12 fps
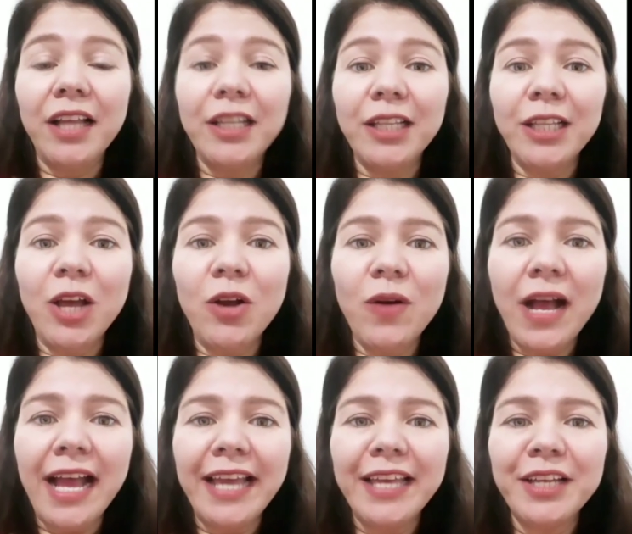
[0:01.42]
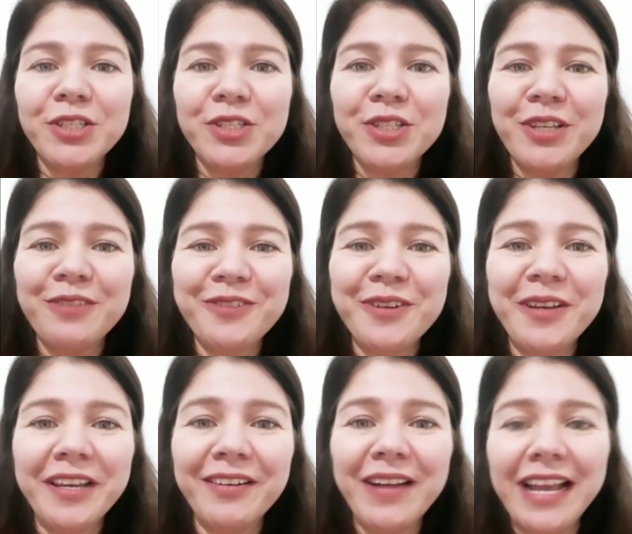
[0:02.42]
Hello, hi Achiever,
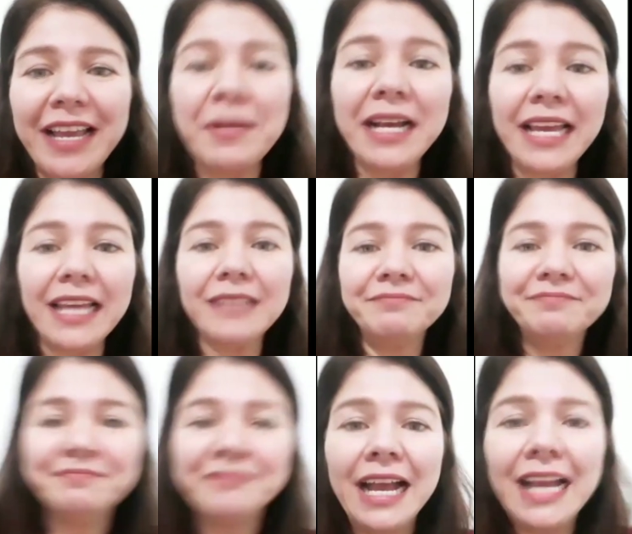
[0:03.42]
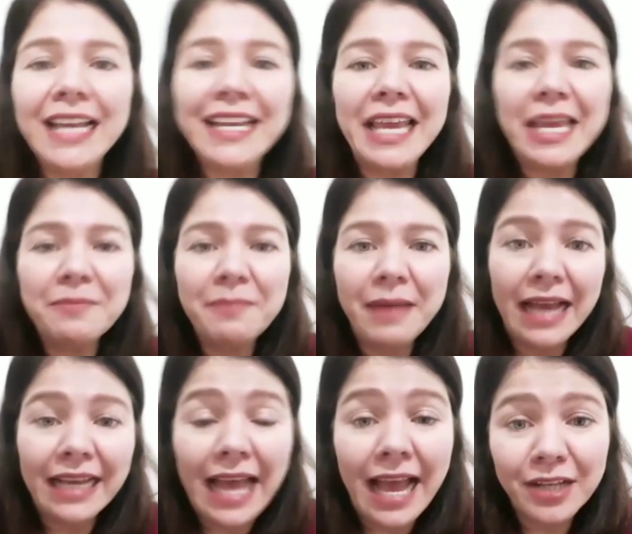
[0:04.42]
here I am again. I came
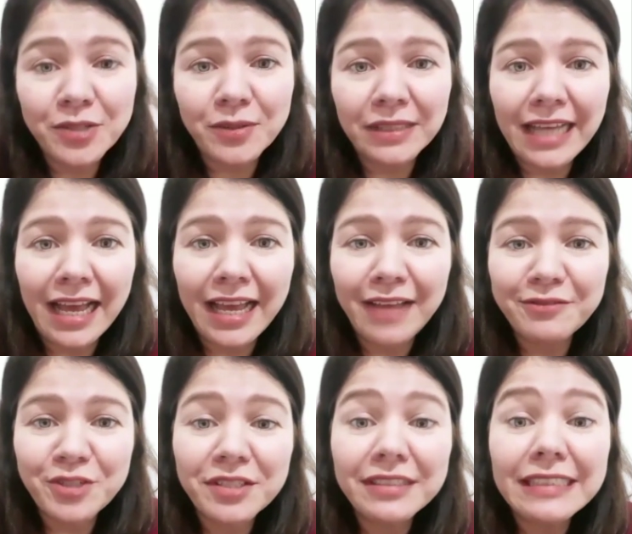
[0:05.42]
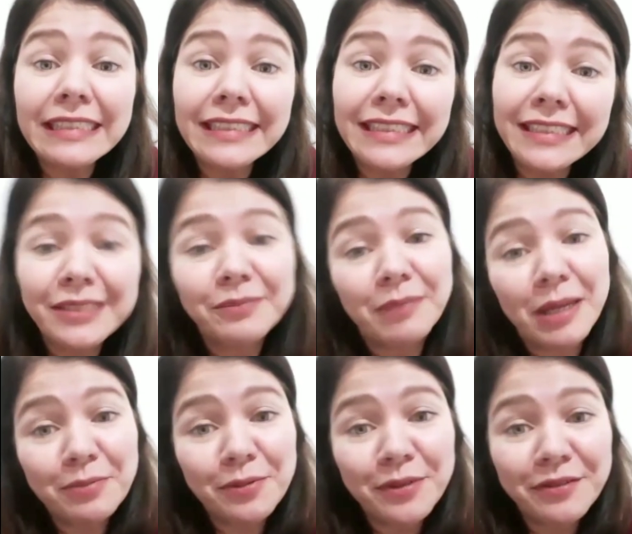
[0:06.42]
back. Actually, I have just deleted
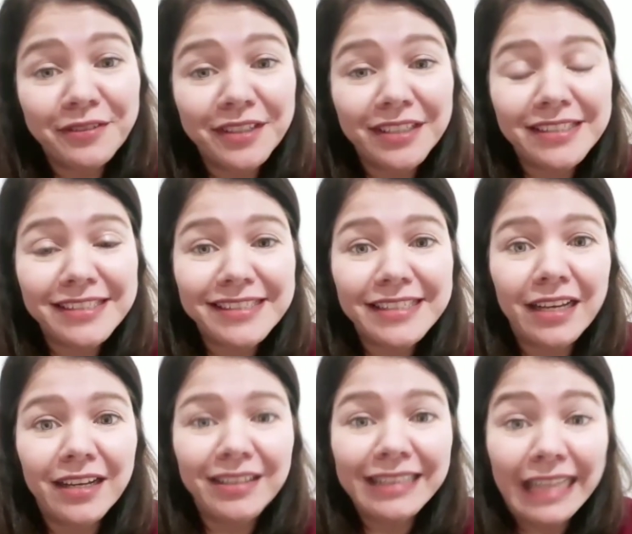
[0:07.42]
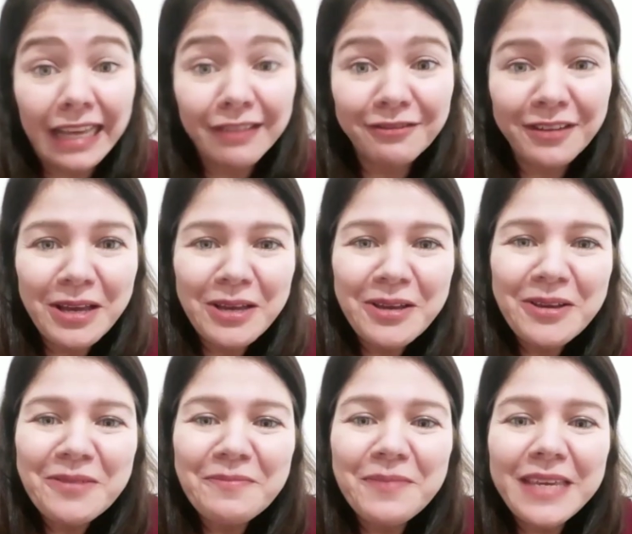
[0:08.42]
my previous live
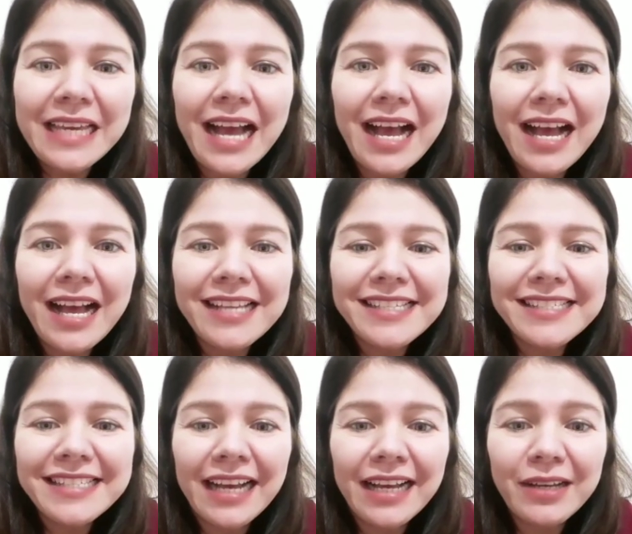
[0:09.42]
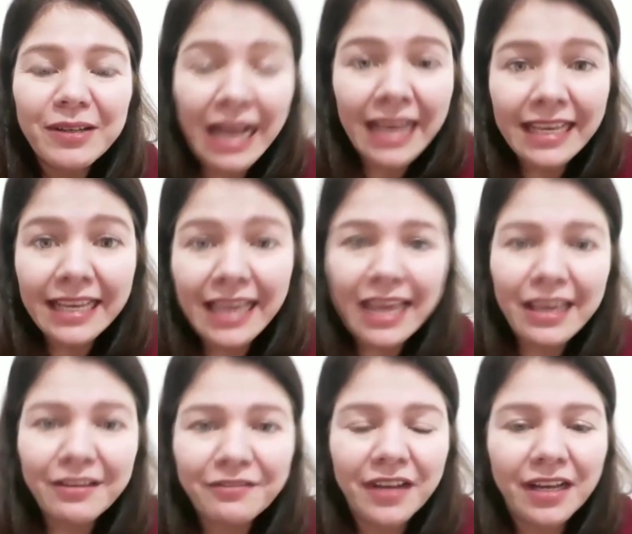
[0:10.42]
because I
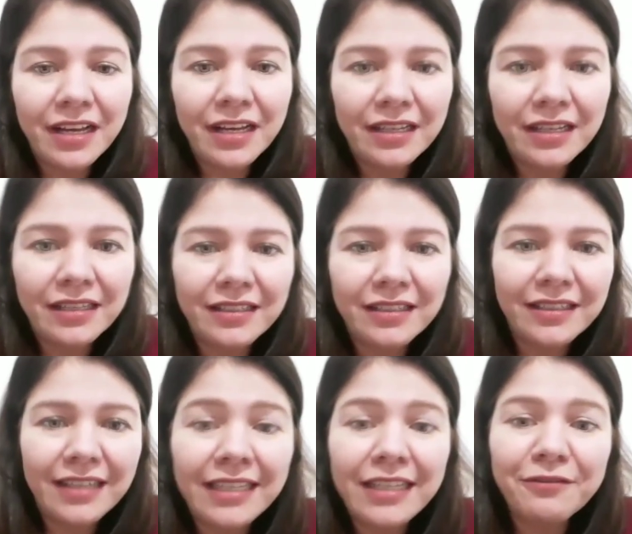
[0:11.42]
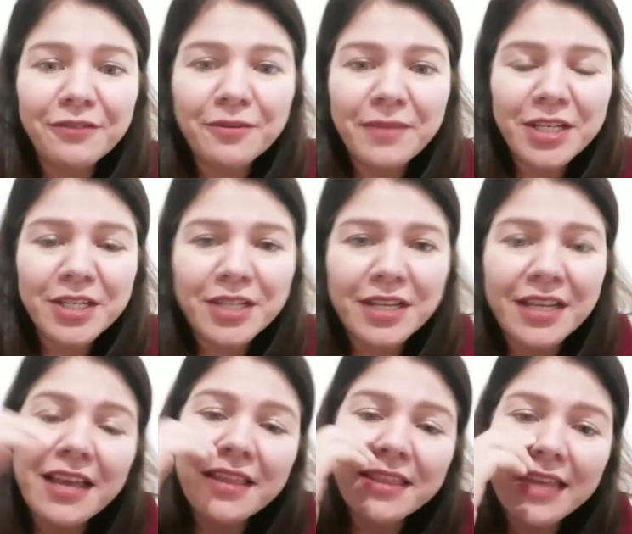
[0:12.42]
gave an
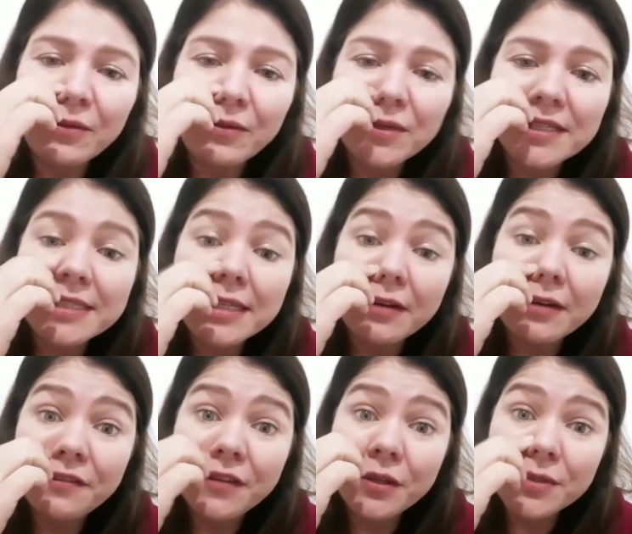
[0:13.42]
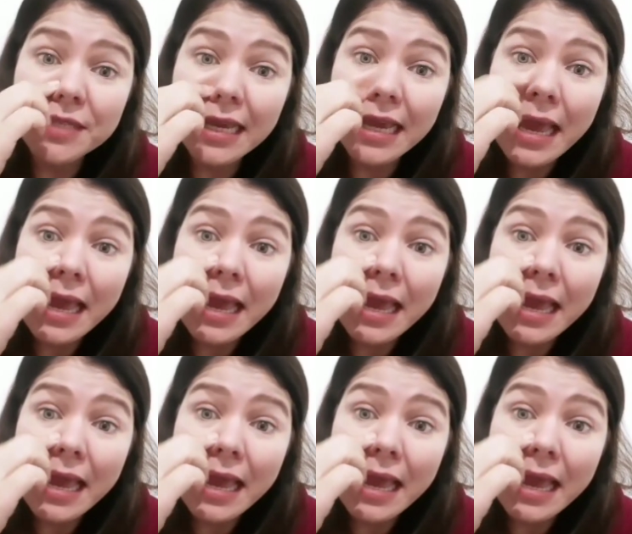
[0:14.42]
information that was confusing